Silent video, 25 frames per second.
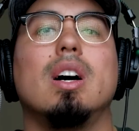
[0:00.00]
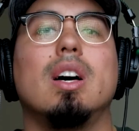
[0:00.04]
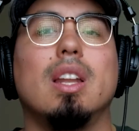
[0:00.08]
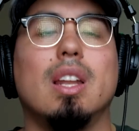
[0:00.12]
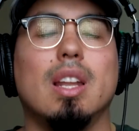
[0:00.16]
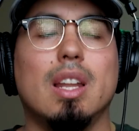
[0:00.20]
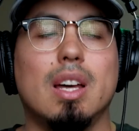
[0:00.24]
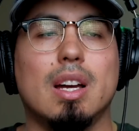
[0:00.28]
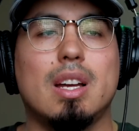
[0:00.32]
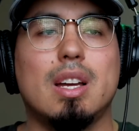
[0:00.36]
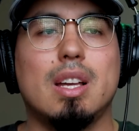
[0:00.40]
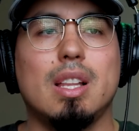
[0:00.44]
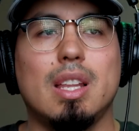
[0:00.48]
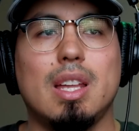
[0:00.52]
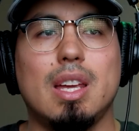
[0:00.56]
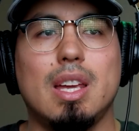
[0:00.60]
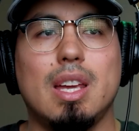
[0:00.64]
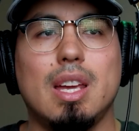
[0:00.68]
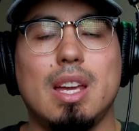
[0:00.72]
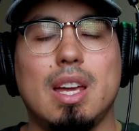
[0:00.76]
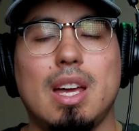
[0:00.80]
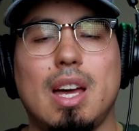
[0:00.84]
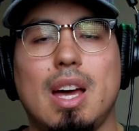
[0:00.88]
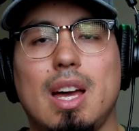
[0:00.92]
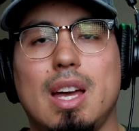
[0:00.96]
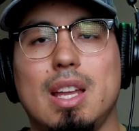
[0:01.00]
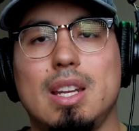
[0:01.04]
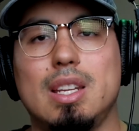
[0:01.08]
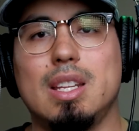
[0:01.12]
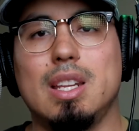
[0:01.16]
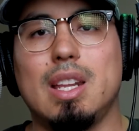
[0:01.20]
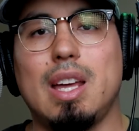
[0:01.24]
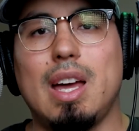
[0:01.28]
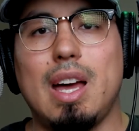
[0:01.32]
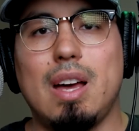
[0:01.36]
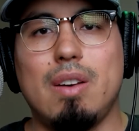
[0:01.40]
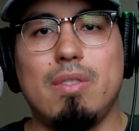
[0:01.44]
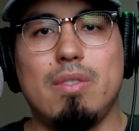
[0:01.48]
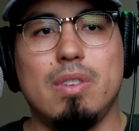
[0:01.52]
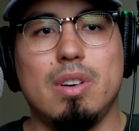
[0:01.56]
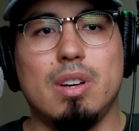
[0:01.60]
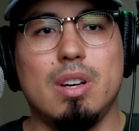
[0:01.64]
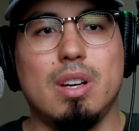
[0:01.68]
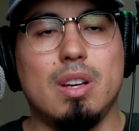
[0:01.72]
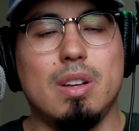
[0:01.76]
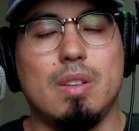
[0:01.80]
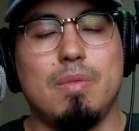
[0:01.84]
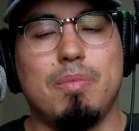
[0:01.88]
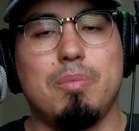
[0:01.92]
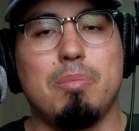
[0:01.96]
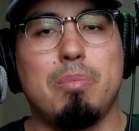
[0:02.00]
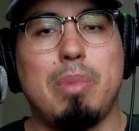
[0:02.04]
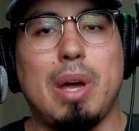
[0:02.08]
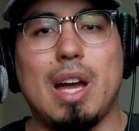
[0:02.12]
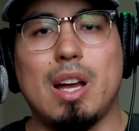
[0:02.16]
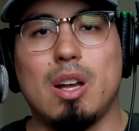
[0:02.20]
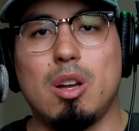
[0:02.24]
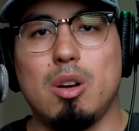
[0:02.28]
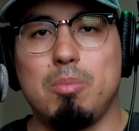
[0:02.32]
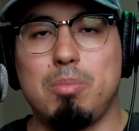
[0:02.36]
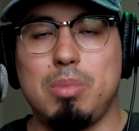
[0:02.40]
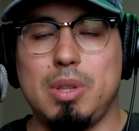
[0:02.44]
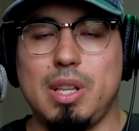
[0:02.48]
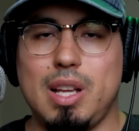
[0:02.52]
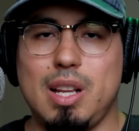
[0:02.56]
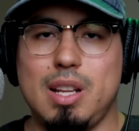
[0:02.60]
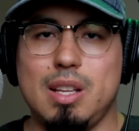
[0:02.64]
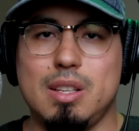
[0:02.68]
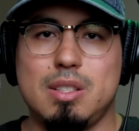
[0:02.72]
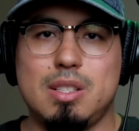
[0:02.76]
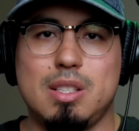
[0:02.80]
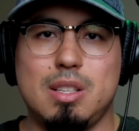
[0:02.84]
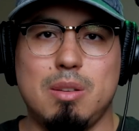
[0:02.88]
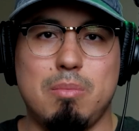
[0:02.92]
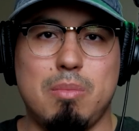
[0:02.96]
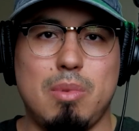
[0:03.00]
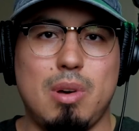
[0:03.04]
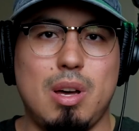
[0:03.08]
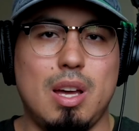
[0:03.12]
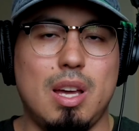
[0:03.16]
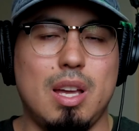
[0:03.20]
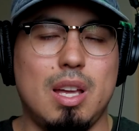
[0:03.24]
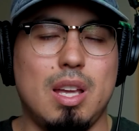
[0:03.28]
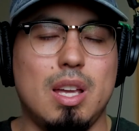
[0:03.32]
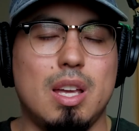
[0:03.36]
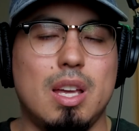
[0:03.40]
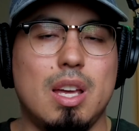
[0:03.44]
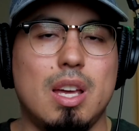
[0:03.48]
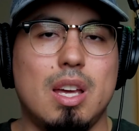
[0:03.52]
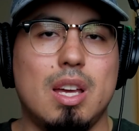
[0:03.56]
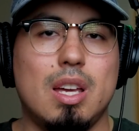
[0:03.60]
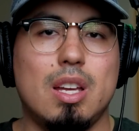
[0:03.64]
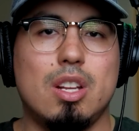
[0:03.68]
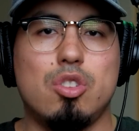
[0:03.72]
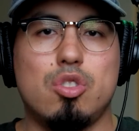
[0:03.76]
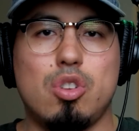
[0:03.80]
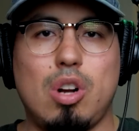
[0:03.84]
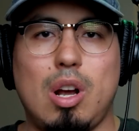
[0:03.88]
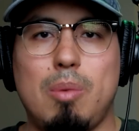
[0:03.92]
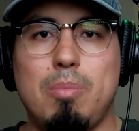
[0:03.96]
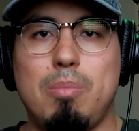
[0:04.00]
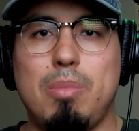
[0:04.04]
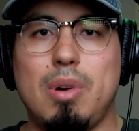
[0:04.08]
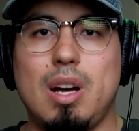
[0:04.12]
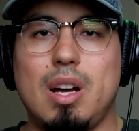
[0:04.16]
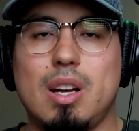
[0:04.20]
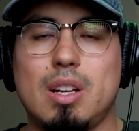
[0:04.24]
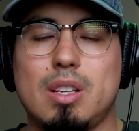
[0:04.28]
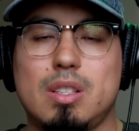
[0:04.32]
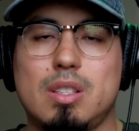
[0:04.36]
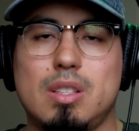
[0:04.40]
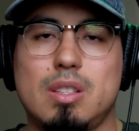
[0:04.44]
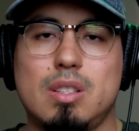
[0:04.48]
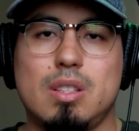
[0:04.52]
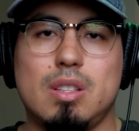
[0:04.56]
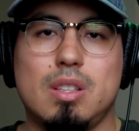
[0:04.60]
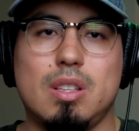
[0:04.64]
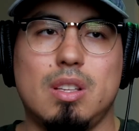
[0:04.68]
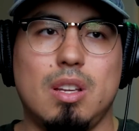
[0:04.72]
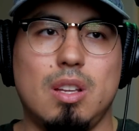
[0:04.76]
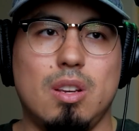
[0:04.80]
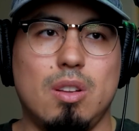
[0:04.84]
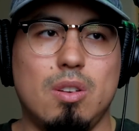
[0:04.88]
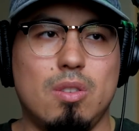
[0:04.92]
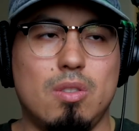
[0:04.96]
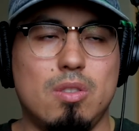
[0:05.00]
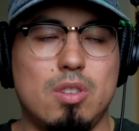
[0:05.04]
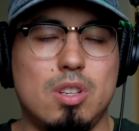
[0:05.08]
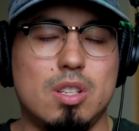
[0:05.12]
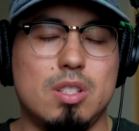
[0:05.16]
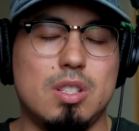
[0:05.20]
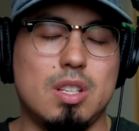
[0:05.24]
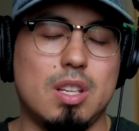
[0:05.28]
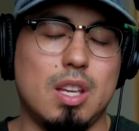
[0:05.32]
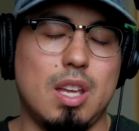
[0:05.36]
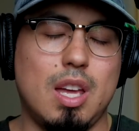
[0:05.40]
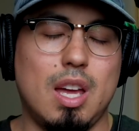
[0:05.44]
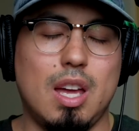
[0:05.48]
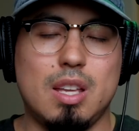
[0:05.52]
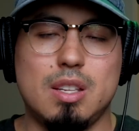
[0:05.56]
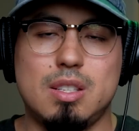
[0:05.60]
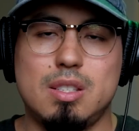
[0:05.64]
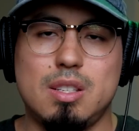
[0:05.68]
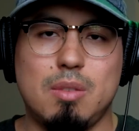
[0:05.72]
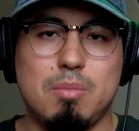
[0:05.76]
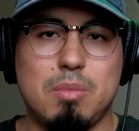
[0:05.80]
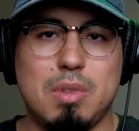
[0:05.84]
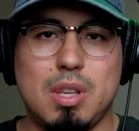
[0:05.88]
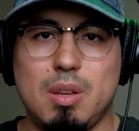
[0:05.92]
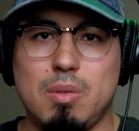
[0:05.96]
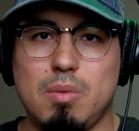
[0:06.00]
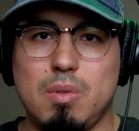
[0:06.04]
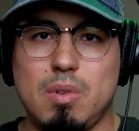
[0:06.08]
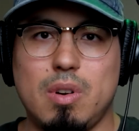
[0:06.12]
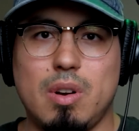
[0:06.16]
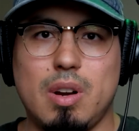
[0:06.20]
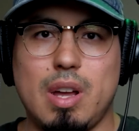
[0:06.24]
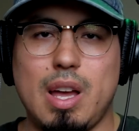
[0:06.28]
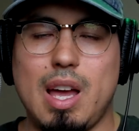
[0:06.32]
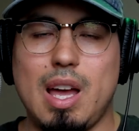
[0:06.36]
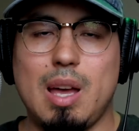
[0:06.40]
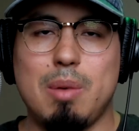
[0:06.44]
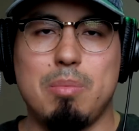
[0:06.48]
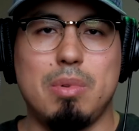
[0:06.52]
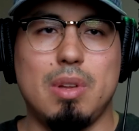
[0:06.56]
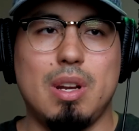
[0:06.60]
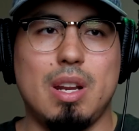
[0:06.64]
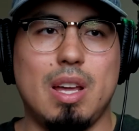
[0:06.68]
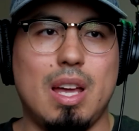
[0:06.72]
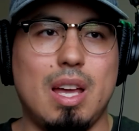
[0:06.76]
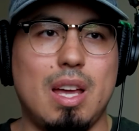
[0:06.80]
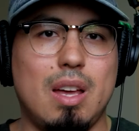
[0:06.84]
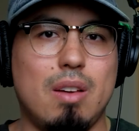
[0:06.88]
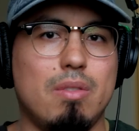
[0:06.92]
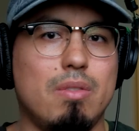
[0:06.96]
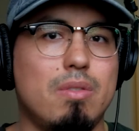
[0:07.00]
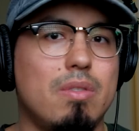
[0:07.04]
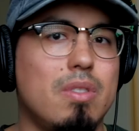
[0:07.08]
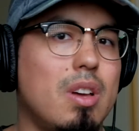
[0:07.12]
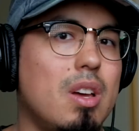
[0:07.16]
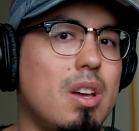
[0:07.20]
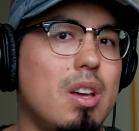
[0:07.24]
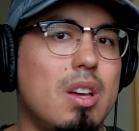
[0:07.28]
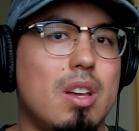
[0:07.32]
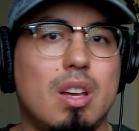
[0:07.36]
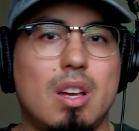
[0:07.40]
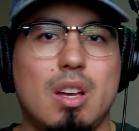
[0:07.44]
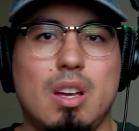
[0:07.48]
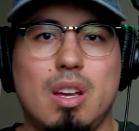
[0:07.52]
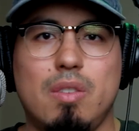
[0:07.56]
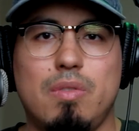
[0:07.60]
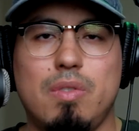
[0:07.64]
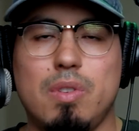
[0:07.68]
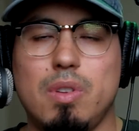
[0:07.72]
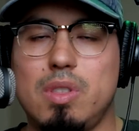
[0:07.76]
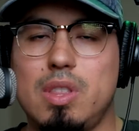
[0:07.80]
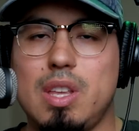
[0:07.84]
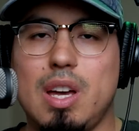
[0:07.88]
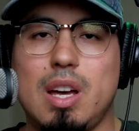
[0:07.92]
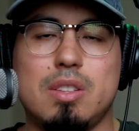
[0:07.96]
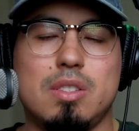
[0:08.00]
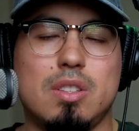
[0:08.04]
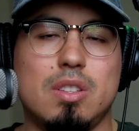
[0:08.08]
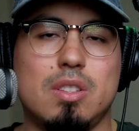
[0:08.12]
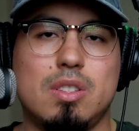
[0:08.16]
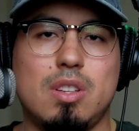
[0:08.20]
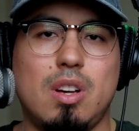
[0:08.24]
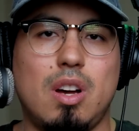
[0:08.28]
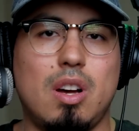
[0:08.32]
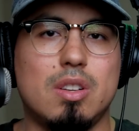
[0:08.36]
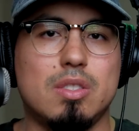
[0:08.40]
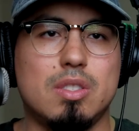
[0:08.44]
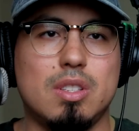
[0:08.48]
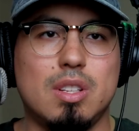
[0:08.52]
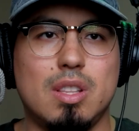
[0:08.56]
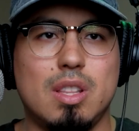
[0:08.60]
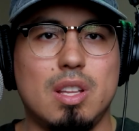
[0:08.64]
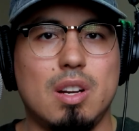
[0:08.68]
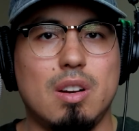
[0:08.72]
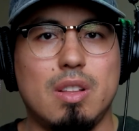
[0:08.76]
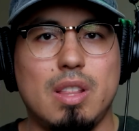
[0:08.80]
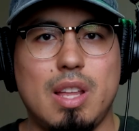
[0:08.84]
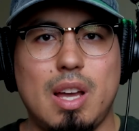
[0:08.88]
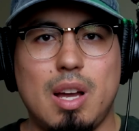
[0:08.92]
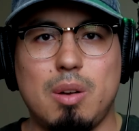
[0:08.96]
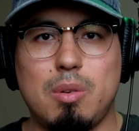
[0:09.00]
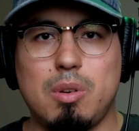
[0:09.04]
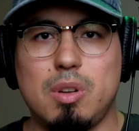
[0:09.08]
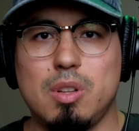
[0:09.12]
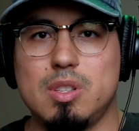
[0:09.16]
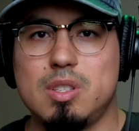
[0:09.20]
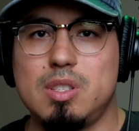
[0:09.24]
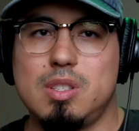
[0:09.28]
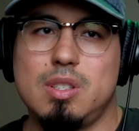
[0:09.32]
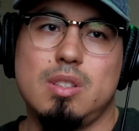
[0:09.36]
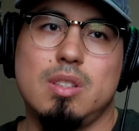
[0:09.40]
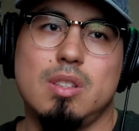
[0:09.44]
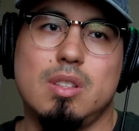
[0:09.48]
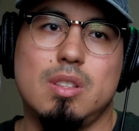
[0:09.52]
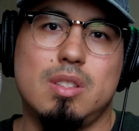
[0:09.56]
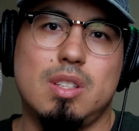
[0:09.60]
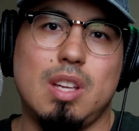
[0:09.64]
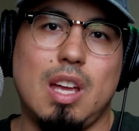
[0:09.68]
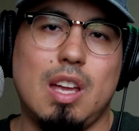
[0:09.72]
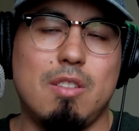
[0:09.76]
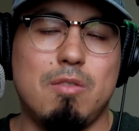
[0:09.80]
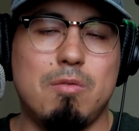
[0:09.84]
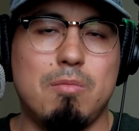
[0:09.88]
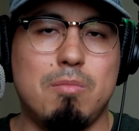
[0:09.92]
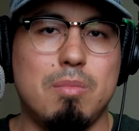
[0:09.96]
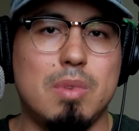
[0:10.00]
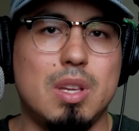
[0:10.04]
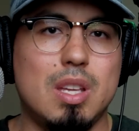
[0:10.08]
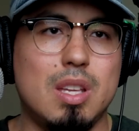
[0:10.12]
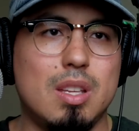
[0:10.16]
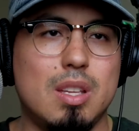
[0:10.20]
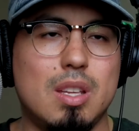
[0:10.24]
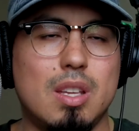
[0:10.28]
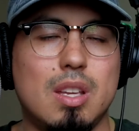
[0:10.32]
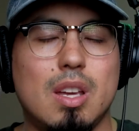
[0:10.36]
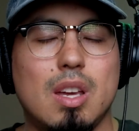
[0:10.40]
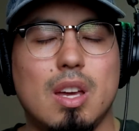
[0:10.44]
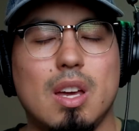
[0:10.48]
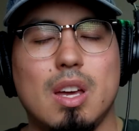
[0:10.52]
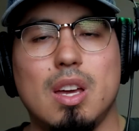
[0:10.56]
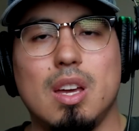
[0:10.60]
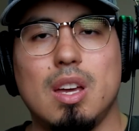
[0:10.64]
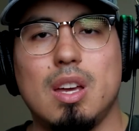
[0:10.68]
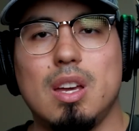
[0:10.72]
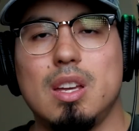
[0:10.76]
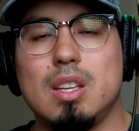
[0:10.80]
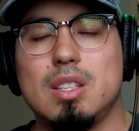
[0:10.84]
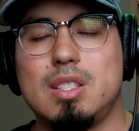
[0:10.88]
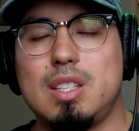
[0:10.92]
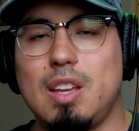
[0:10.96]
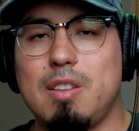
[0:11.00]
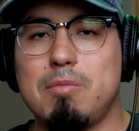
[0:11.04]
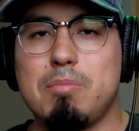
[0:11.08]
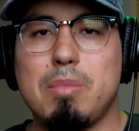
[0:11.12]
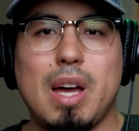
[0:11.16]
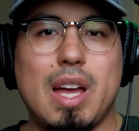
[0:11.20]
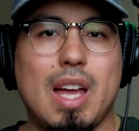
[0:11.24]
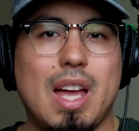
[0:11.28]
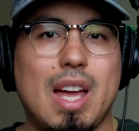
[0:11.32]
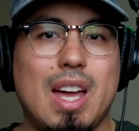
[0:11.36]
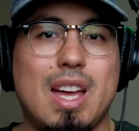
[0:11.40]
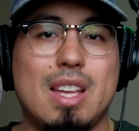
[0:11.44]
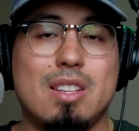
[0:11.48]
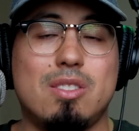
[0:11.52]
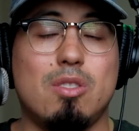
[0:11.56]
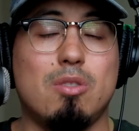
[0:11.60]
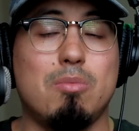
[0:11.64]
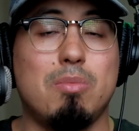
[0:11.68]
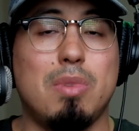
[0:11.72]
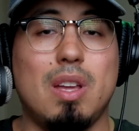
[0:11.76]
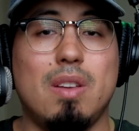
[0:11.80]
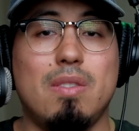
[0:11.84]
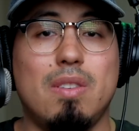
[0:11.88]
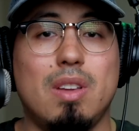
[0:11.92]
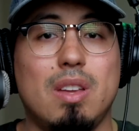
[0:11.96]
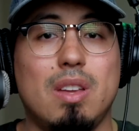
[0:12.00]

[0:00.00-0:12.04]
Luckily, I did have a backup playlist in my Dropbox, just in case something were to happen. I have a few thousand songs in there that could save my ass, or maybe